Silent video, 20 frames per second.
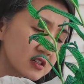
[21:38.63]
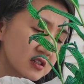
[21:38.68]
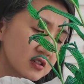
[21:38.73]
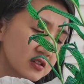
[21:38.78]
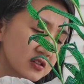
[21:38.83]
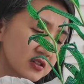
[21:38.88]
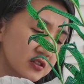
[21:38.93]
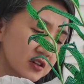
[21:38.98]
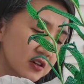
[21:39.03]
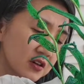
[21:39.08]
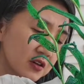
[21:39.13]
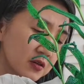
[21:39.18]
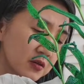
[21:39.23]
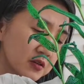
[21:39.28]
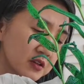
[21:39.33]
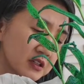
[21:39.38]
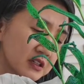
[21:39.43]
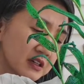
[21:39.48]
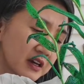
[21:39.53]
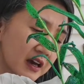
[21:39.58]
so
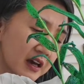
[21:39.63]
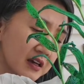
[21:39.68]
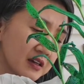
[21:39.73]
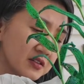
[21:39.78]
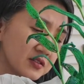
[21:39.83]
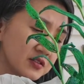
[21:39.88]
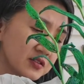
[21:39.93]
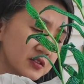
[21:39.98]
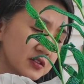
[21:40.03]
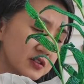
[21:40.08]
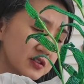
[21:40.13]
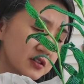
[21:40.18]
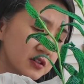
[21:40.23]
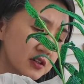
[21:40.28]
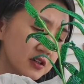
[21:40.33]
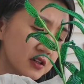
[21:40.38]
yes,